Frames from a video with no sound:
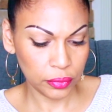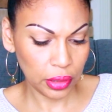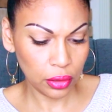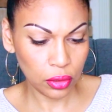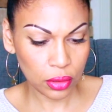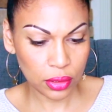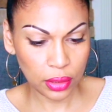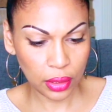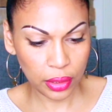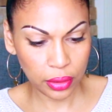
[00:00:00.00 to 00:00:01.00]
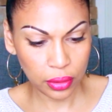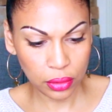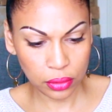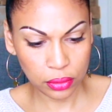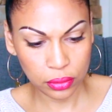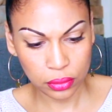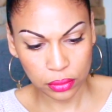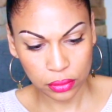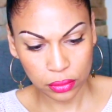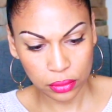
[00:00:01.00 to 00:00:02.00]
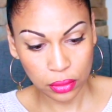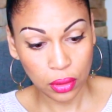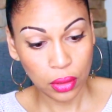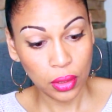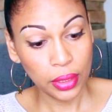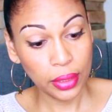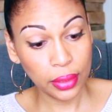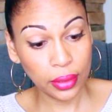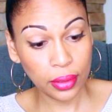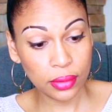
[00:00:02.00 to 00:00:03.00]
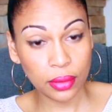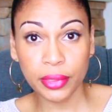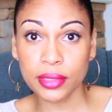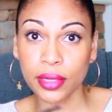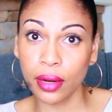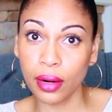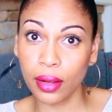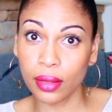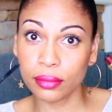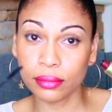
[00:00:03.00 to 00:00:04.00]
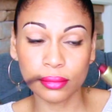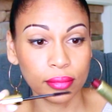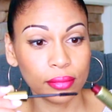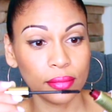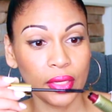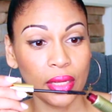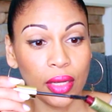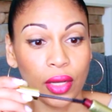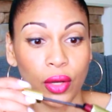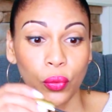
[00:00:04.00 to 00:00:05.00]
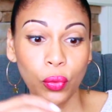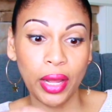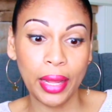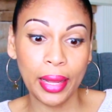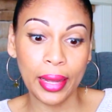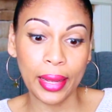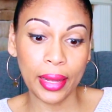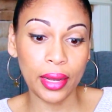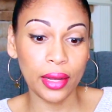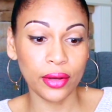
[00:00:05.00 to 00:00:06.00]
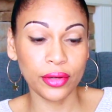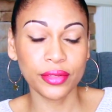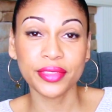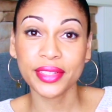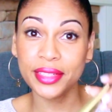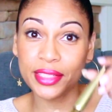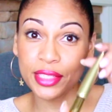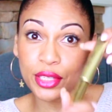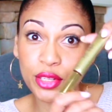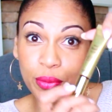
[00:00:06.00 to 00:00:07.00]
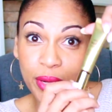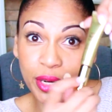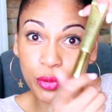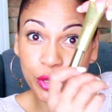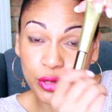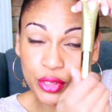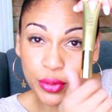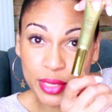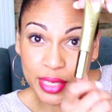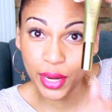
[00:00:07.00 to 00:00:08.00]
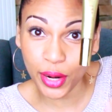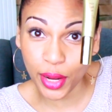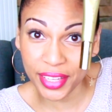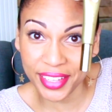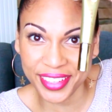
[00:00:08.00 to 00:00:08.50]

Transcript: It looks like it is a mascara. Wow. This is so nobody will use your mascara.